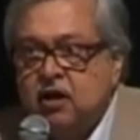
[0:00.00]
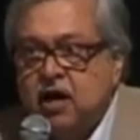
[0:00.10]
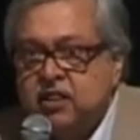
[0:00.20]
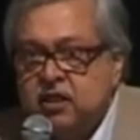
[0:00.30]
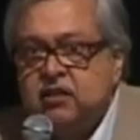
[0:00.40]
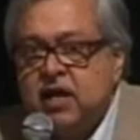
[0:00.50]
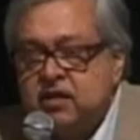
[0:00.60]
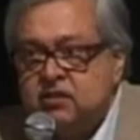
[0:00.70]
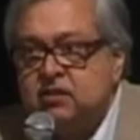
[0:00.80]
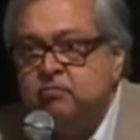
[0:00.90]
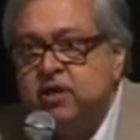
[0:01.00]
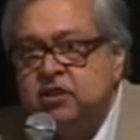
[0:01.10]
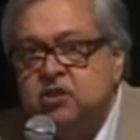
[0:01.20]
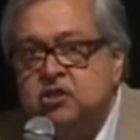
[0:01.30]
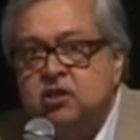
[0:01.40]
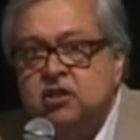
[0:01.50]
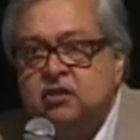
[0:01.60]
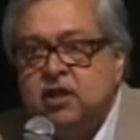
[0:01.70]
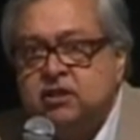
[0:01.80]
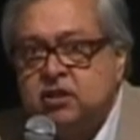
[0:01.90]
I think that is the message
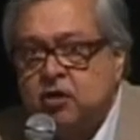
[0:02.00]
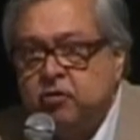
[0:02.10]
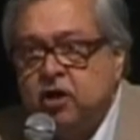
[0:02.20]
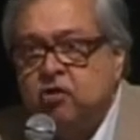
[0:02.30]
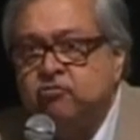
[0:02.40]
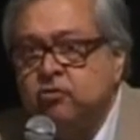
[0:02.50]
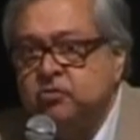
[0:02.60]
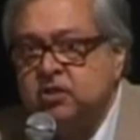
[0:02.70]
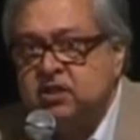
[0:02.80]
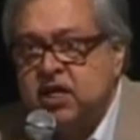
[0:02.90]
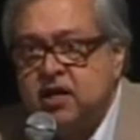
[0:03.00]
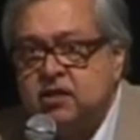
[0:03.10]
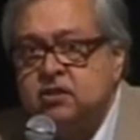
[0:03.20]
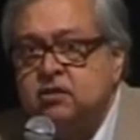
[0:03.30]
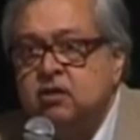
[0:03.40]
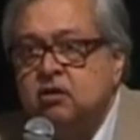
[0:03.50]
that's coming out from this dais